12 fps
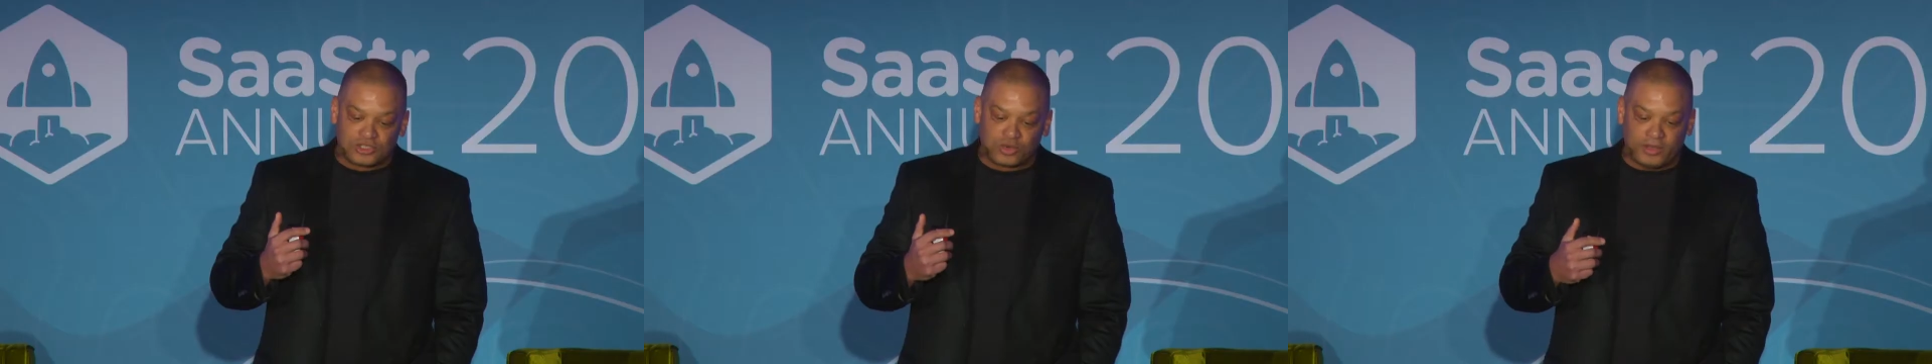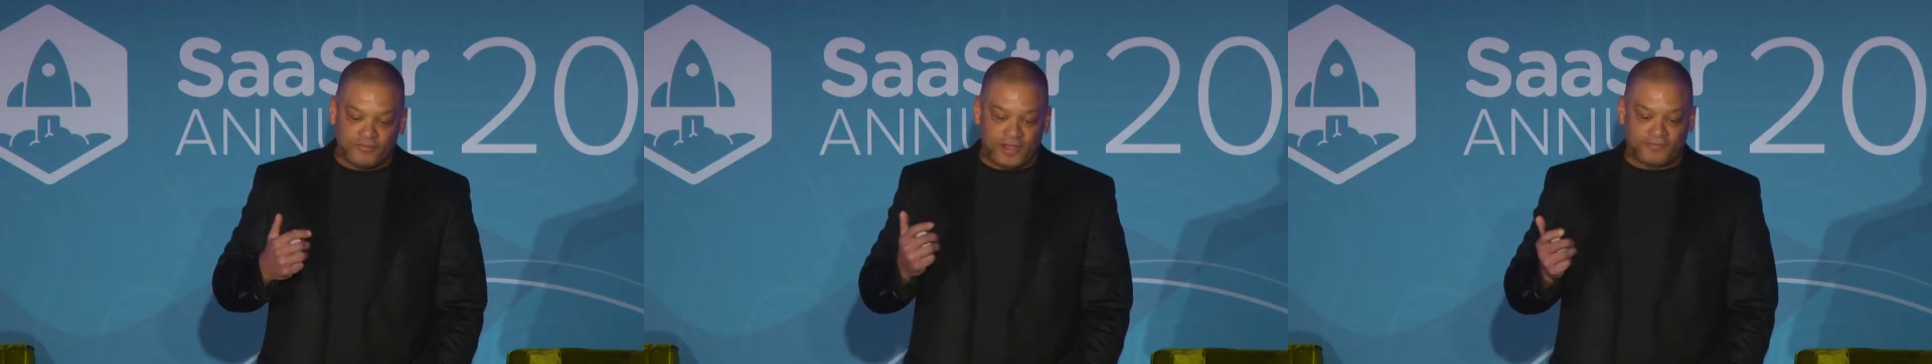
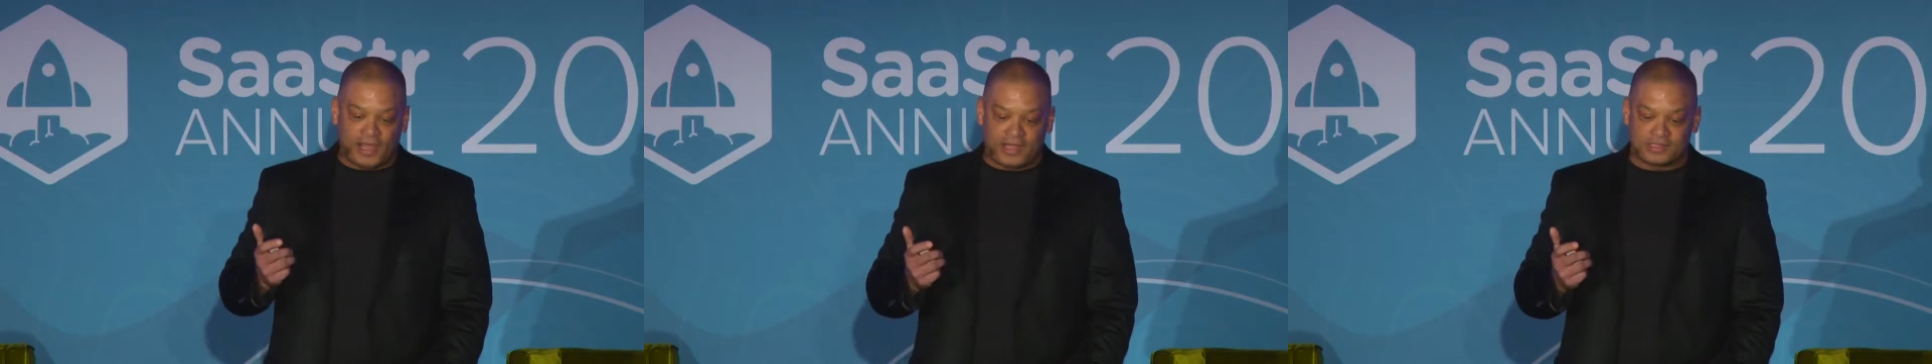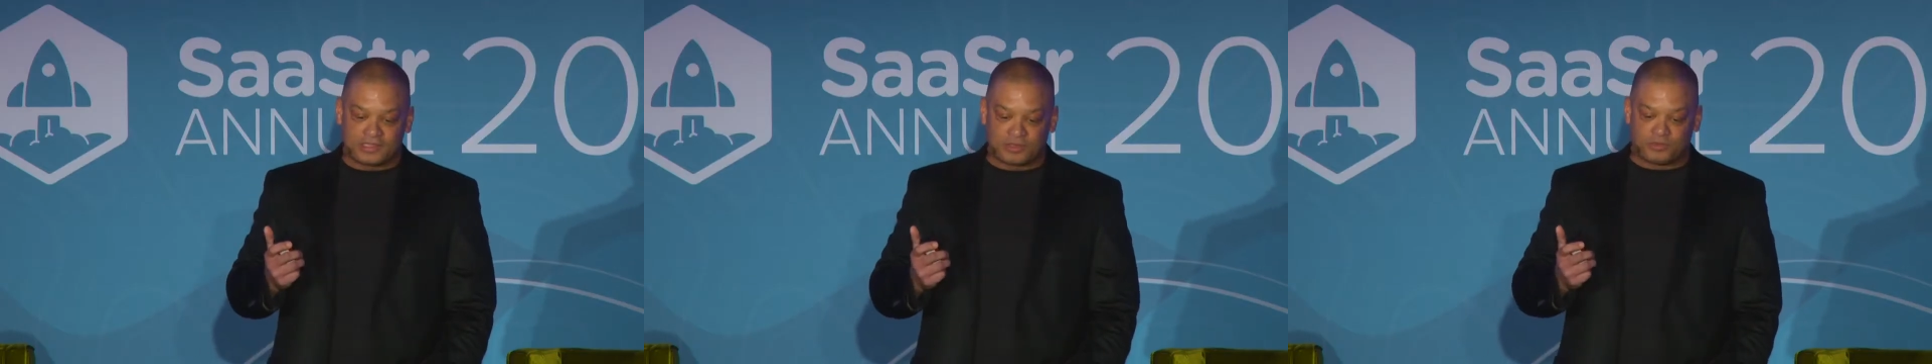
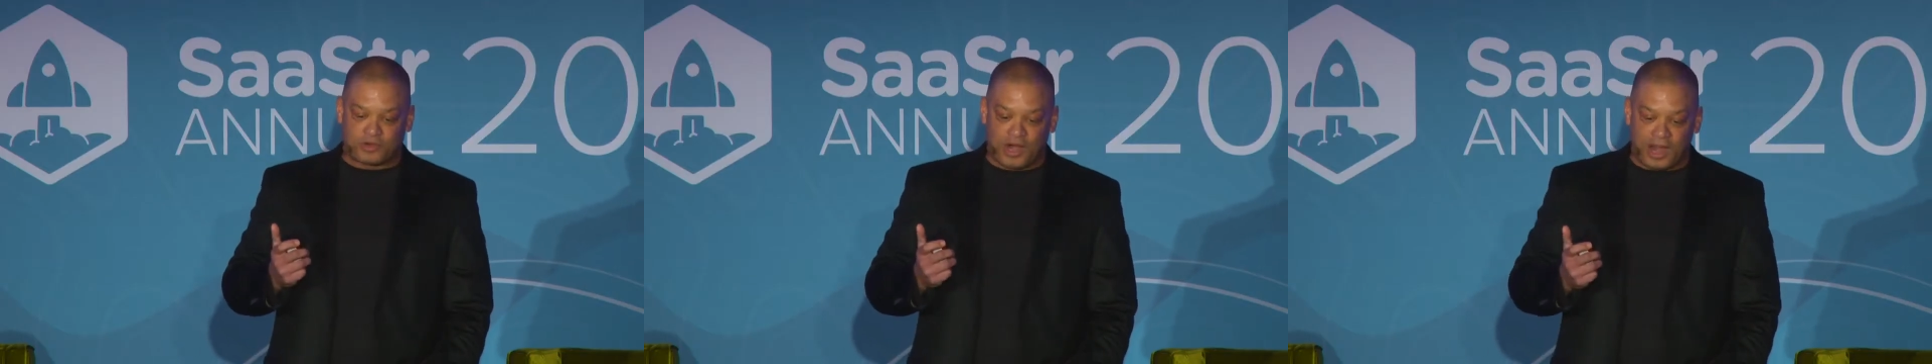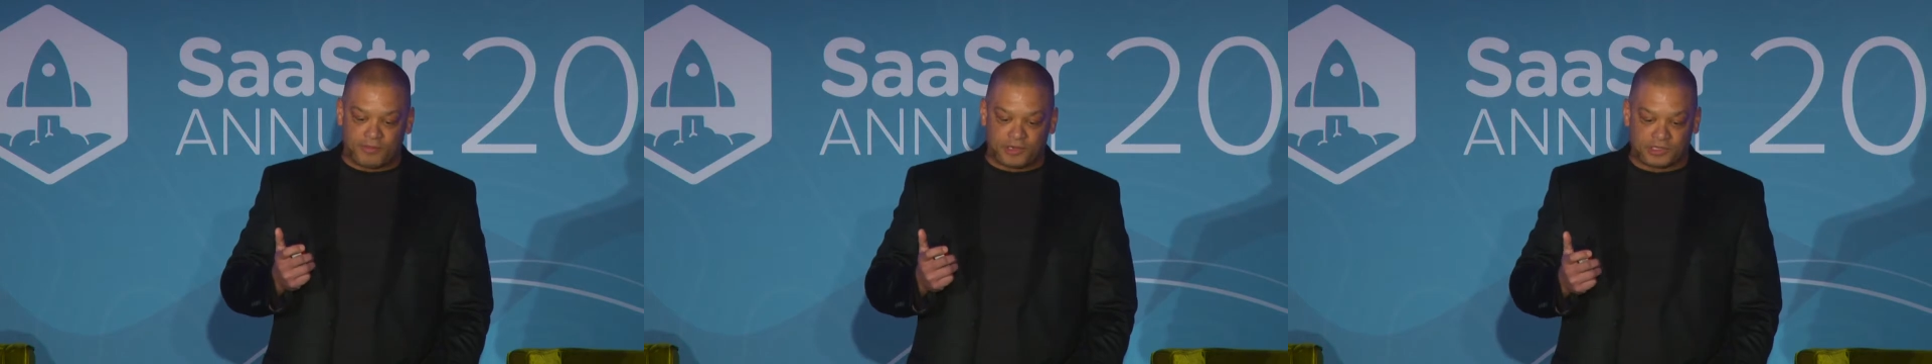25,000
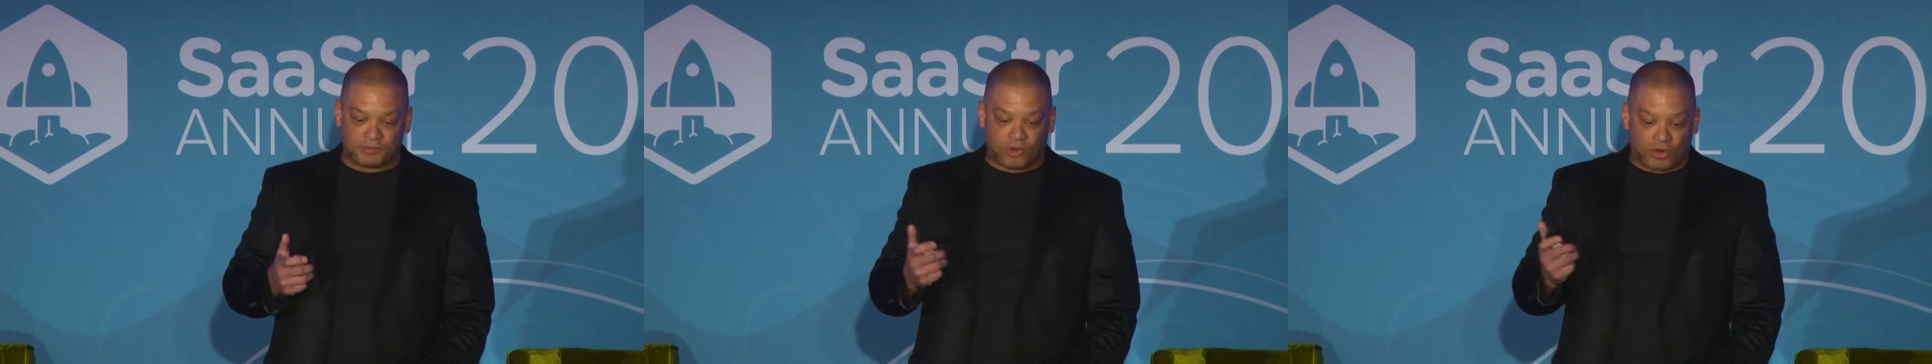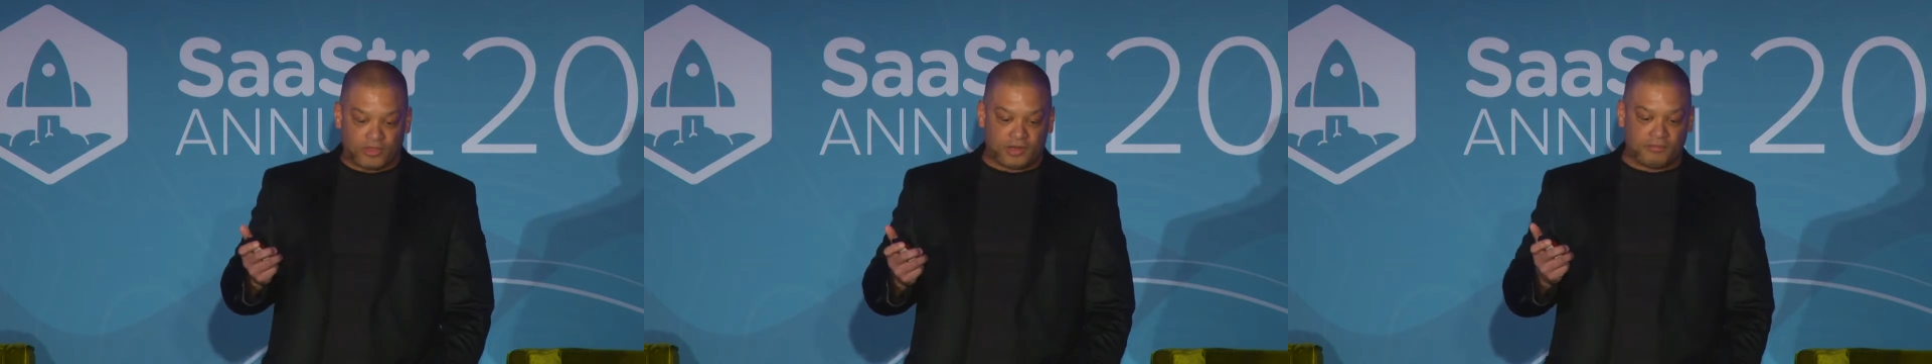subscribers and
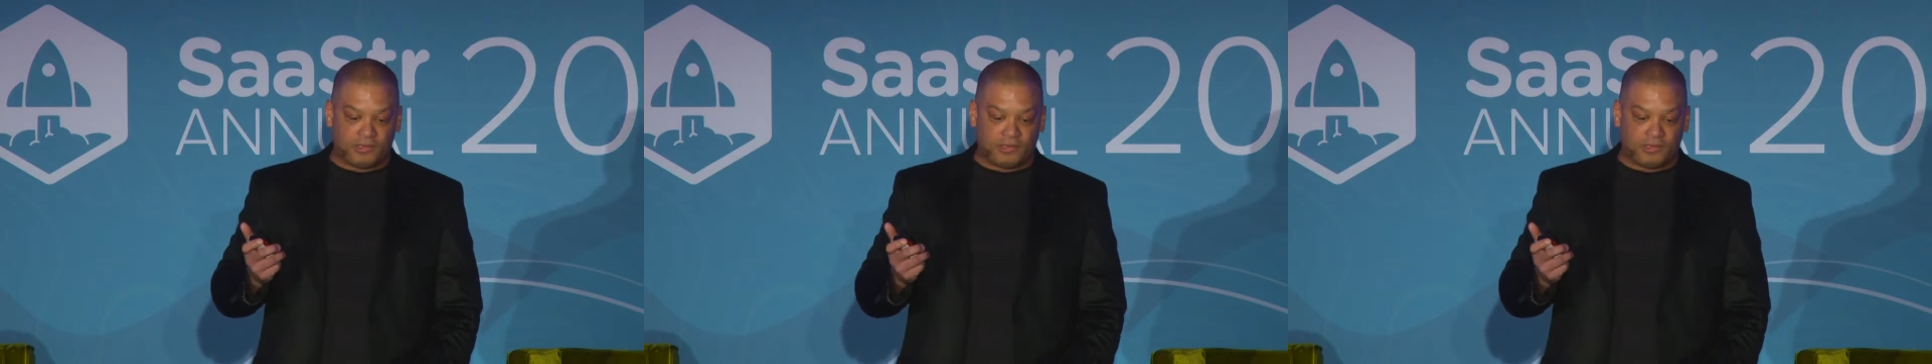more than a